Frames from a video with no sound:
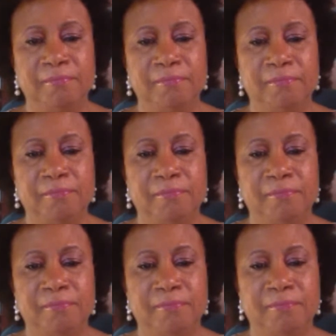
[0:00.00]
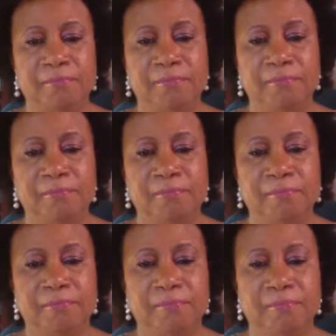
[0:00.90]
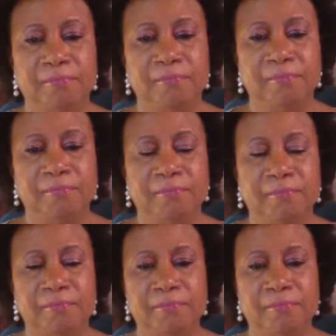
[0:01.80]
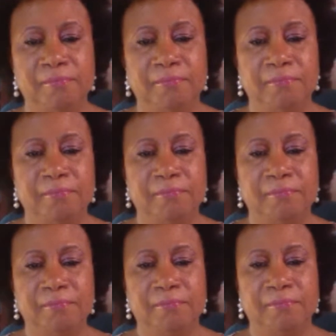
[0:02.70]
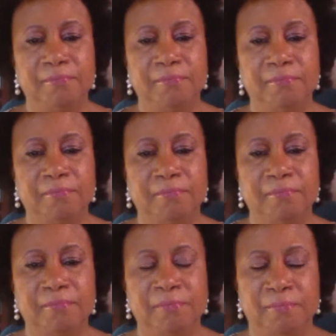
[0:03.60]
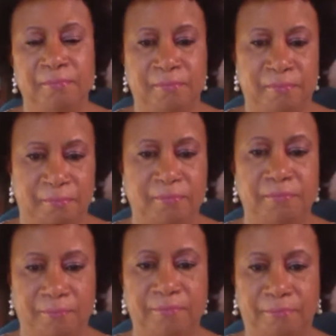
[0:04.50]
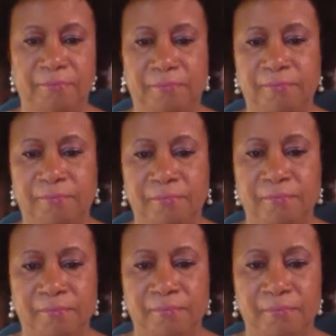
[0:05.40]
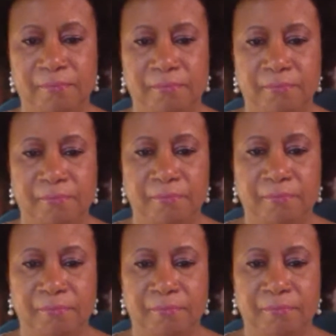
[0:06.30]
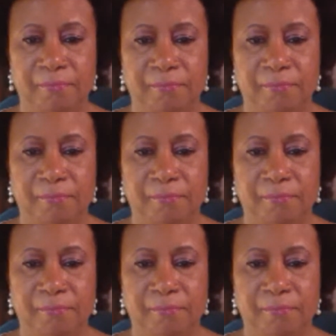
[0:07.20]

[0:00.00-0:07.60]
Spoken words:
The person shown says nothing.